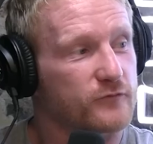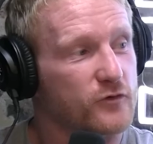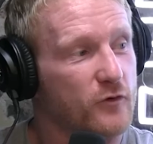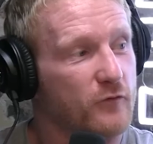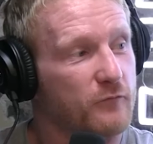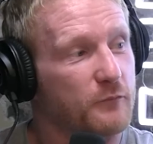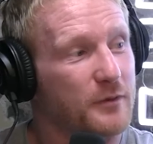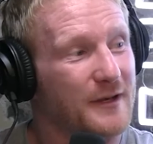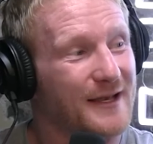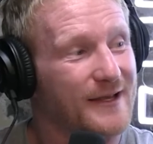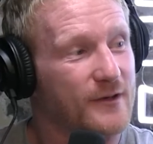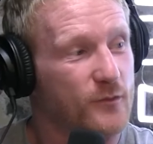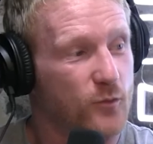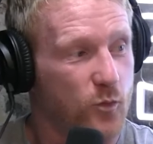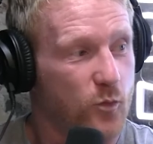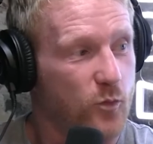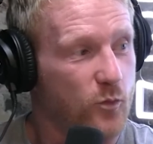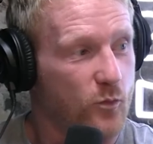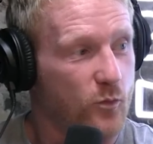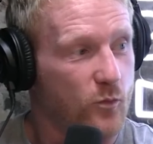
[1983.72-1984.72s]
to have
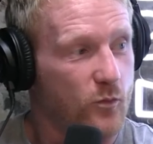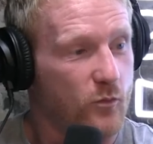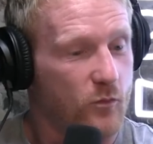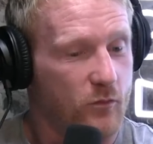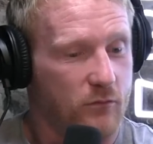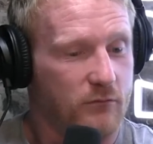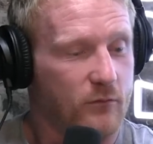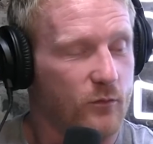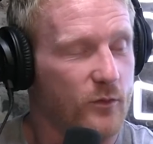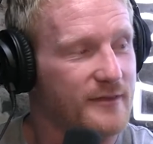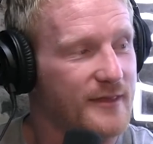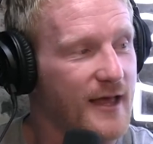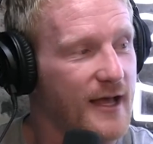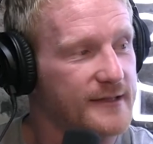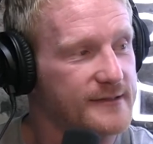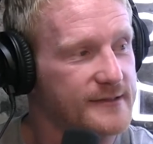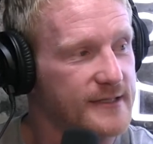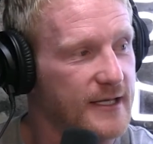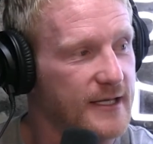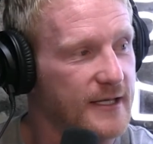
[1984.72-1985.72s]
played with
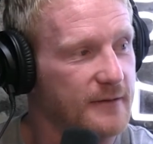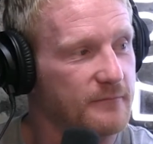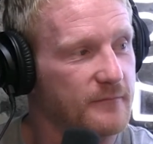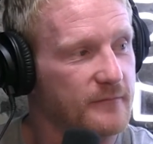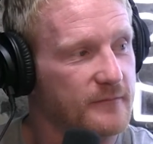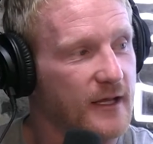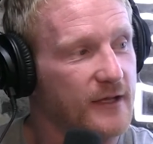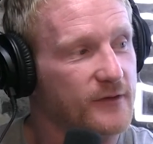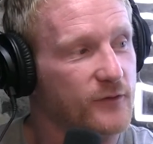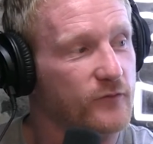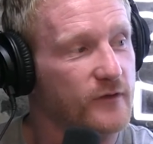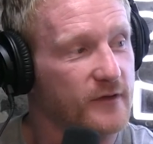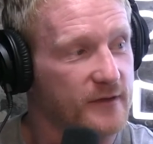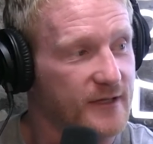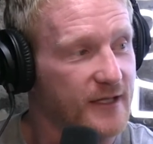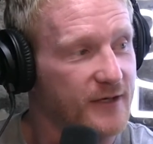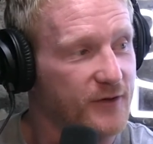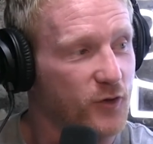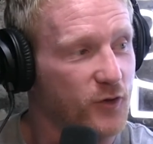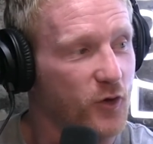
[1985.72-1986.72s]
that team. I don't
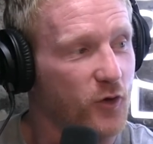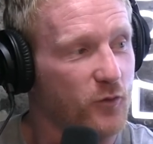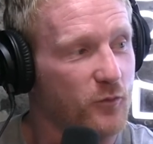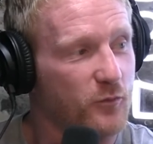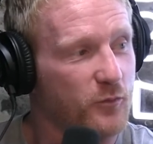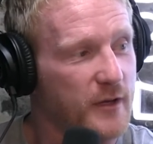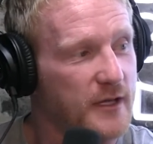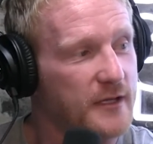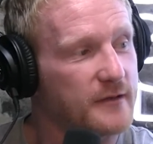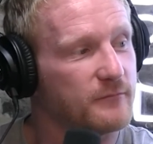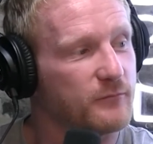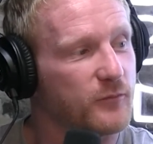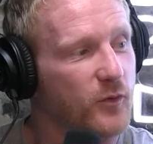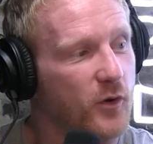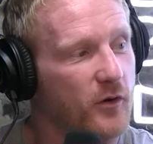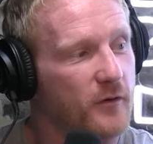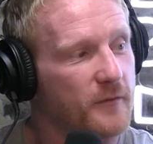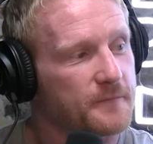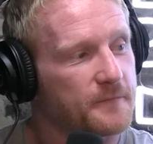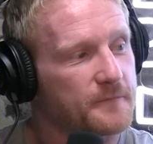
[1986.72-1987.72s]
think they'd have gone unbeaten,
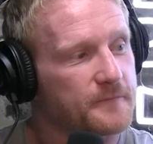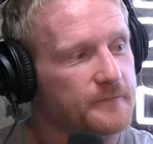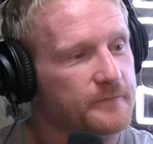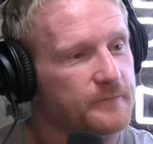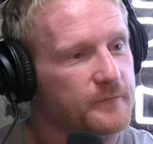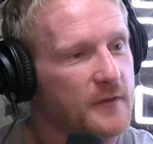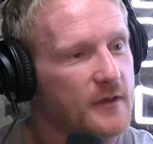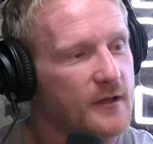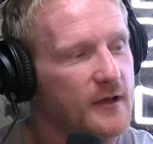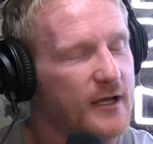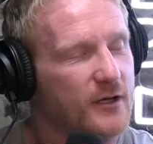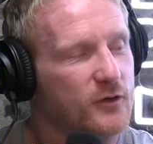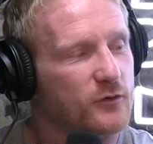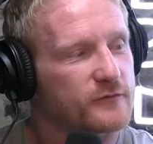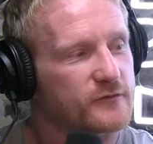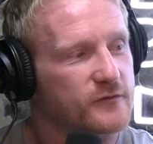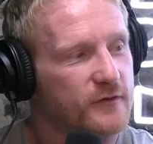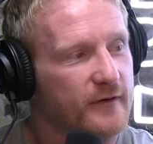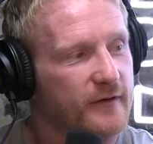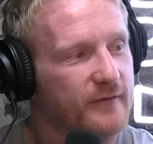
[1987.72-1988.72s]
but I'd
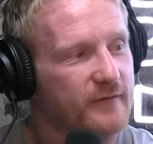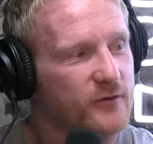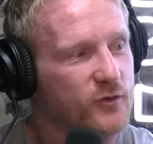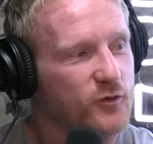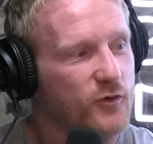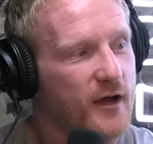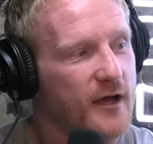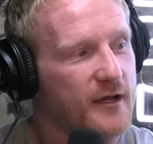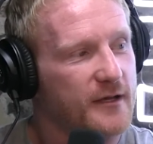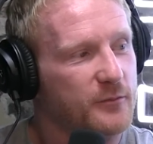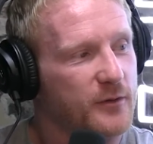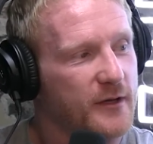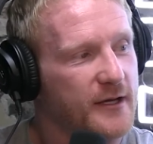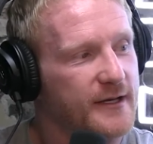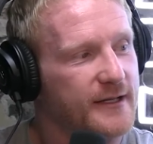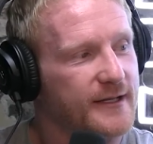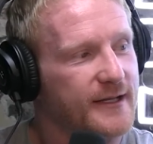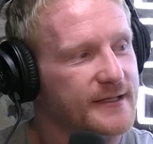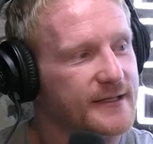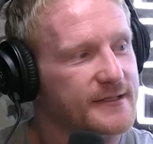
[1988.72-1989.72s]
love to have a crack at
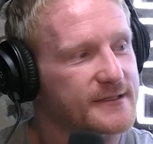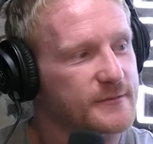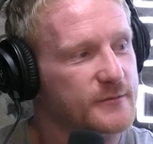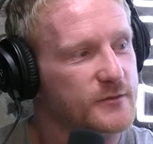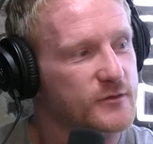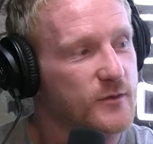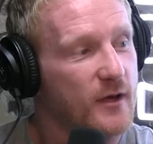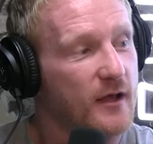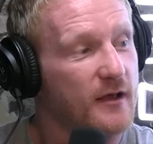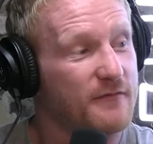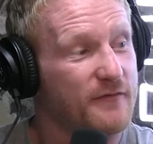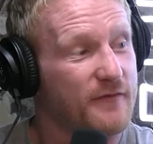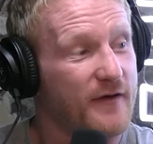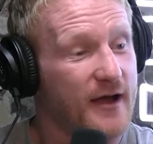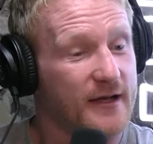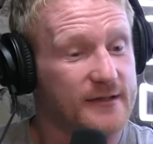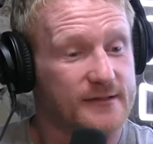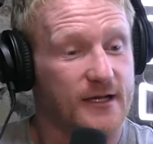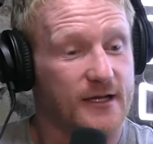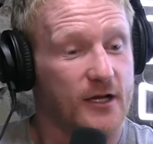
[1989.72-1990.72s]
playing against them as well. In
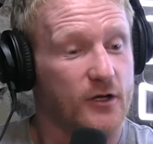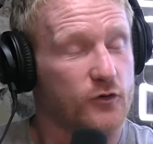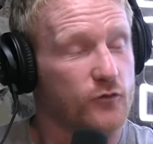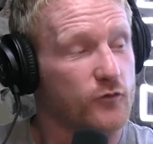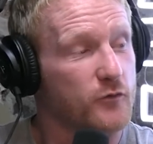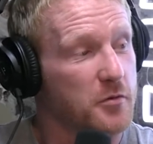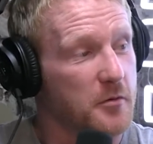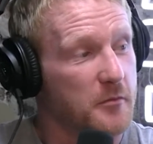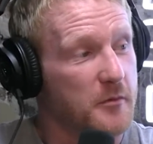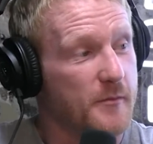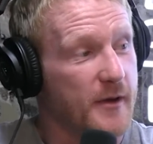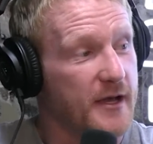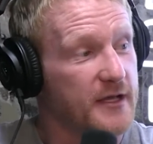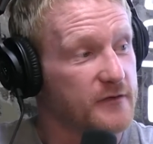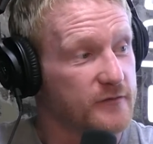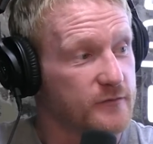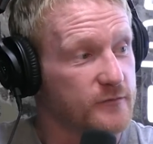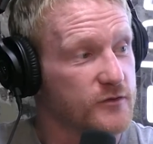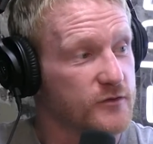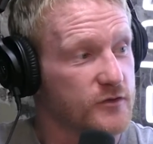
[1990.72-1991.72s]
fact, a group of my
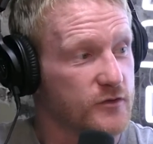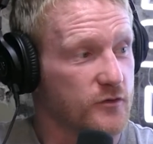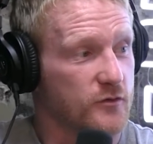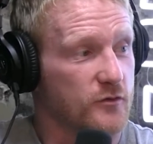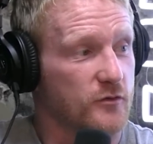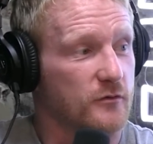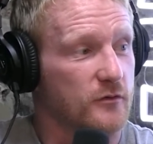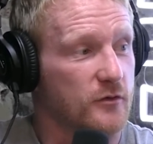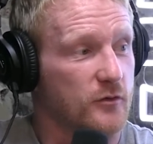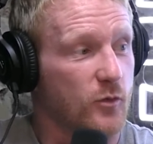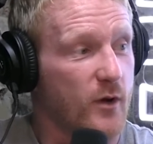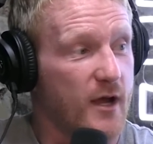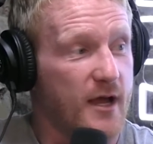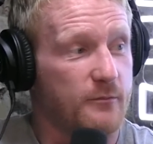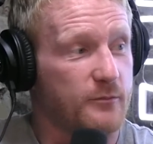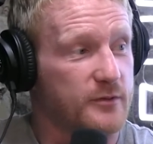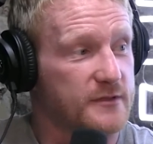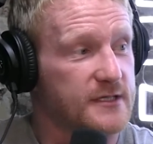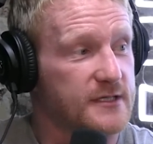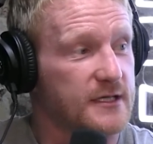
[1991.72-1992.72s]
mates from school who
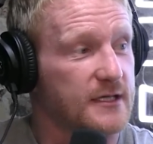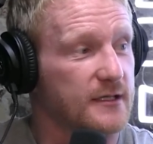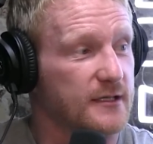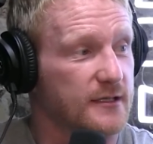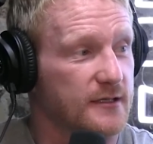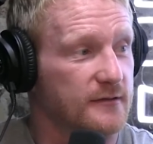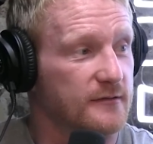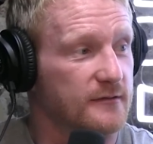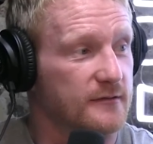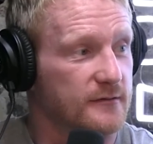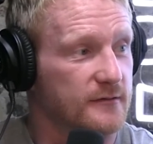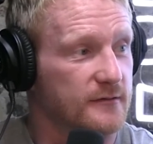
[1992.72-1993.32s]
weren't particularly